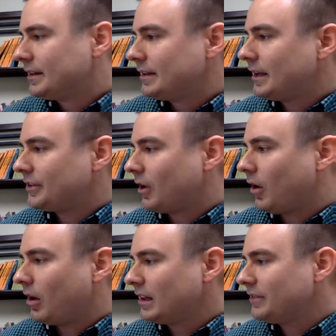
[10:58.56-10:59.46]
Yes,
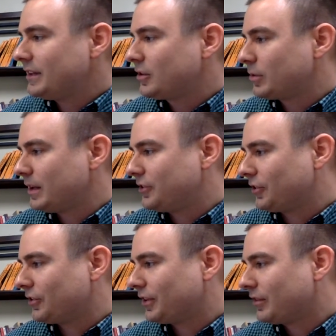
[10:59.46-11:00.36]
all living
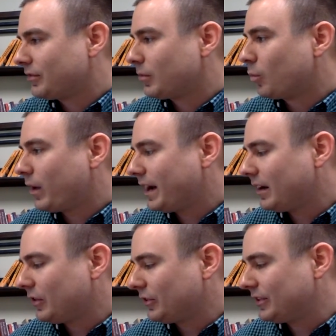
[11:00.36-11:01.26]
creatures, from
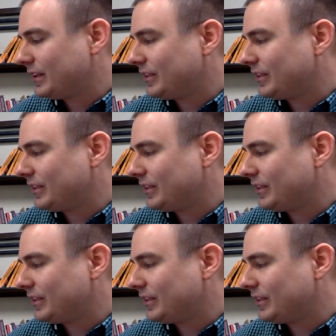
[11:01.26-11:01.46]
whales to